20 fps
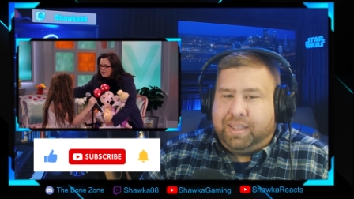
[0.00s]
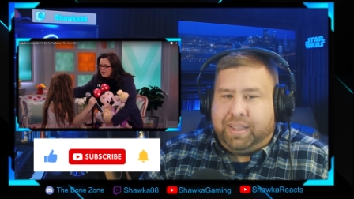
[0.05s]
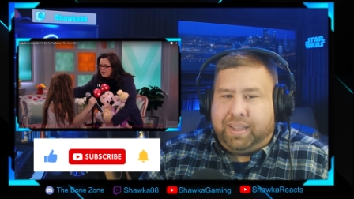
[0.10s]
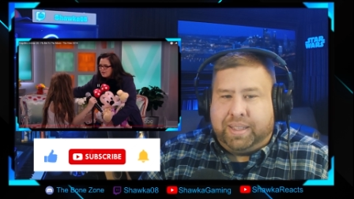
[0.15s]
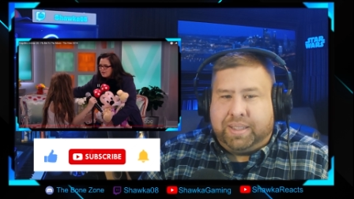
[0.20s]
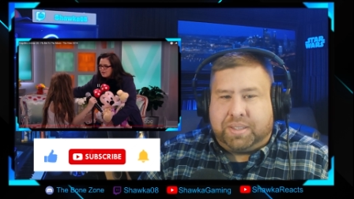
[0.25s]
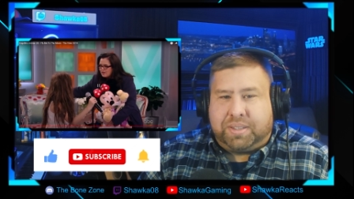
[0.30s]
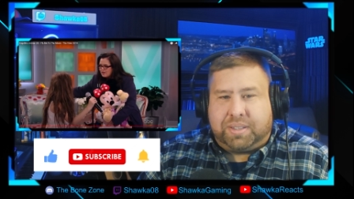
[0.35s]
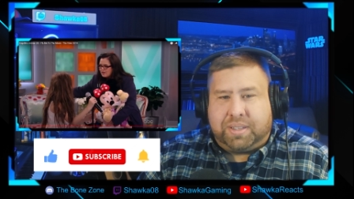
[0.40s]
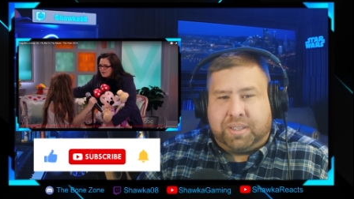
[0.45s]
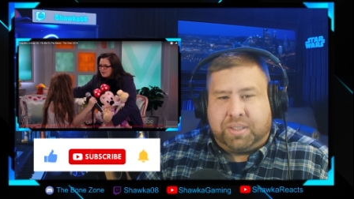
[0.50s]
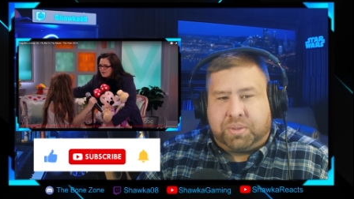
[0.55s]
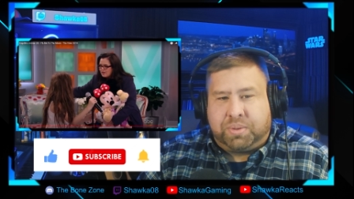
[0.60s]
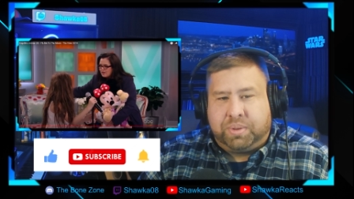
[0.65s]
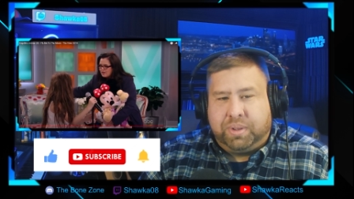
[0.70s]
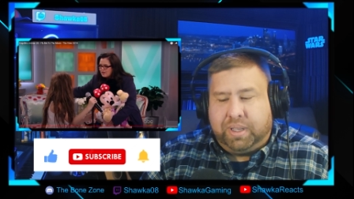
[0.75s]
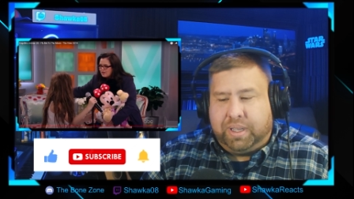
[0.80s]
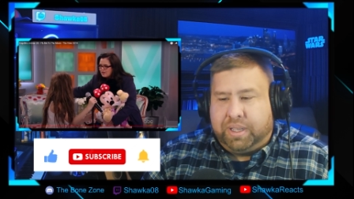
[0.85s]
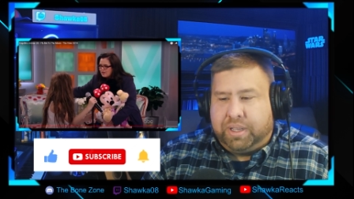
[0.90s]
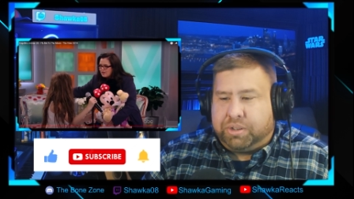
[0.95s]
It's
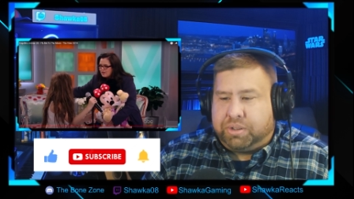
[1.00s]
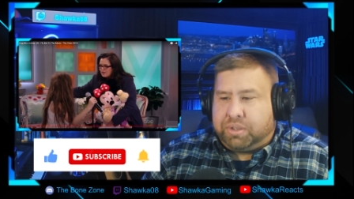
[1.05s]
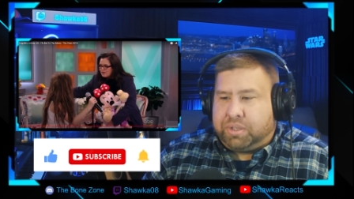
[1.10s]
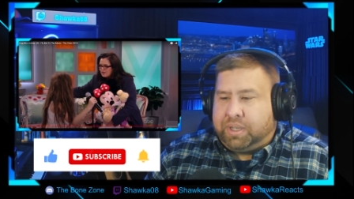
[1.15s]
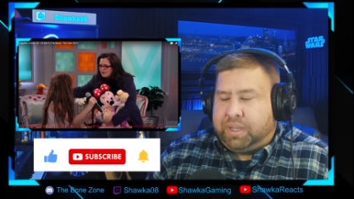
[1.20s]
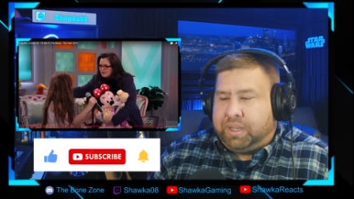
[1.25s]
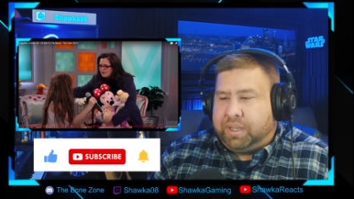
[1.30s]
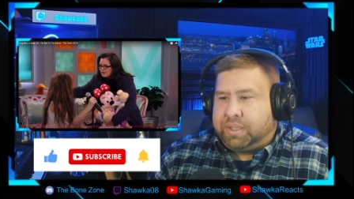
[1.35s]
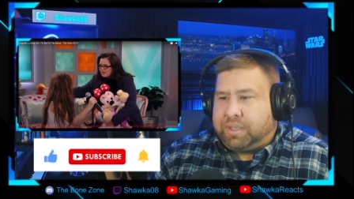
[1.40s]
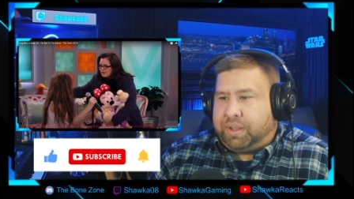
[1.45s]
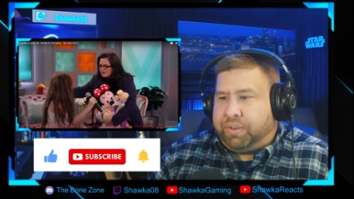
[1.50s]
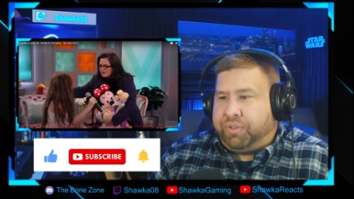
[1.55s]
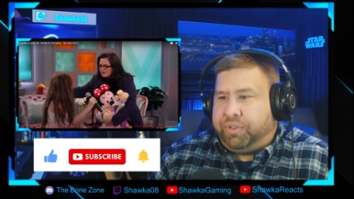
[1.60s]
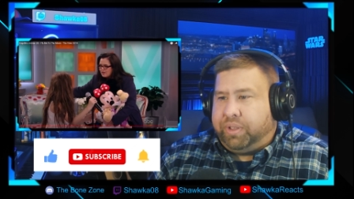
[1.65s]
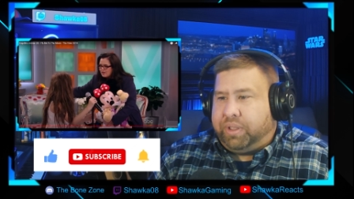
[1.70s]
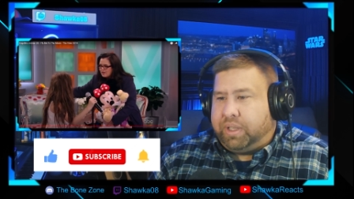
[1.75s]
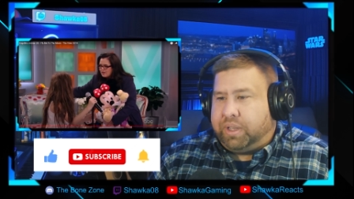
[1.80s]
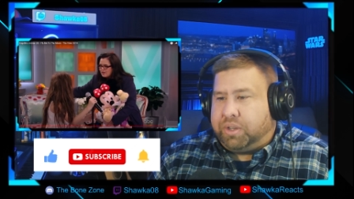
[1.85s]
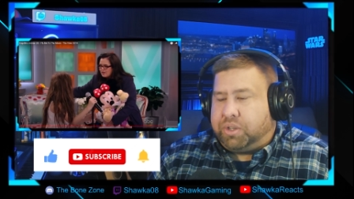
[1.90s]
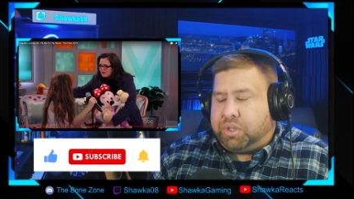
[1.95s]
really interesting because I
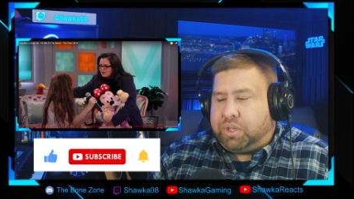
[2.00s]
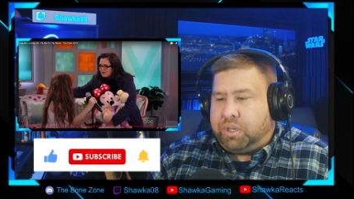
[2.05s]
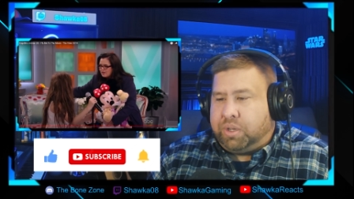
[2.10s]
feel like